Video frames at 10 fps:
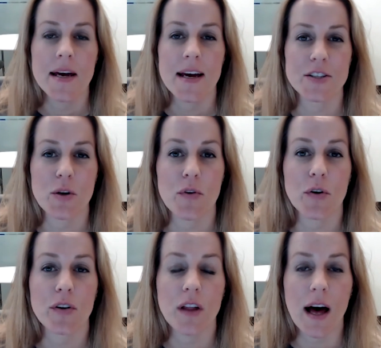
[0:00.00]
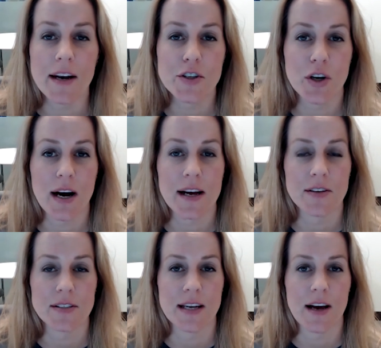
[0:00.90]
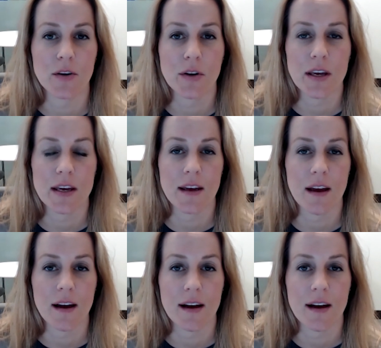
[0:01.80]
And so there are a lot of trials now looking